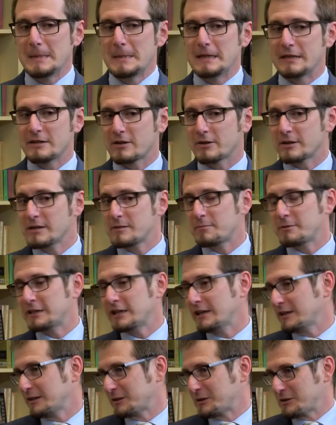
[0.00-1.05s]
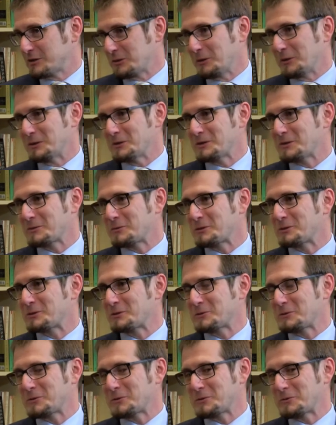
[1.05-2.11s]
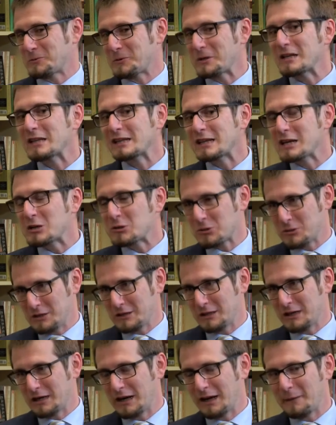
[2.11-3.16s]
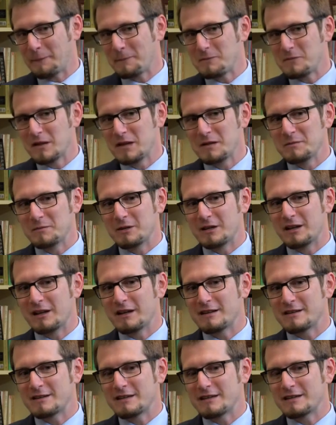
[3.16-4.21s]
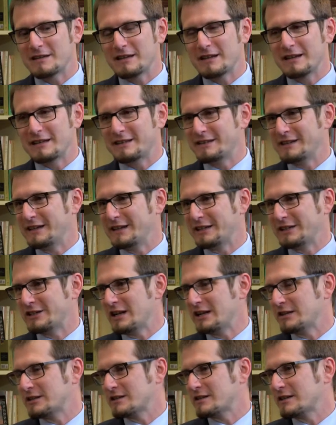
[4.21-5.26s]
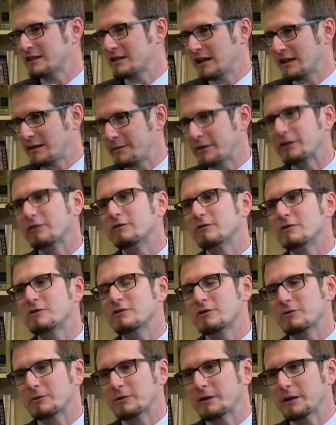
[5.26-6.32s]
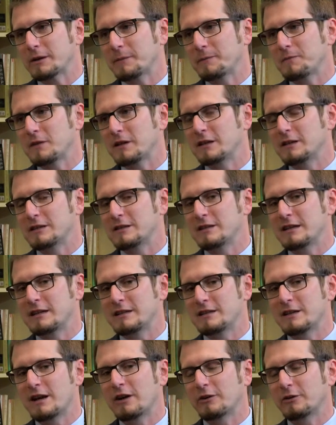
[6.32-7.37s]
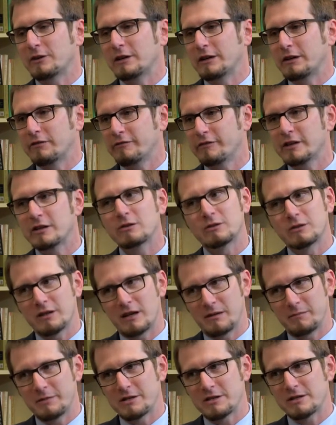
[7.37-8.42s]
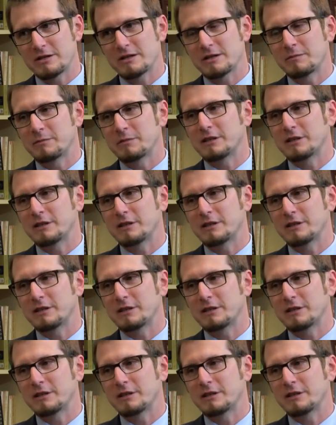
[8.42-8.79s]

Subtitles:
And so this particular source was really interesting because it changes the dynamic of the story. It's not only a figural composition,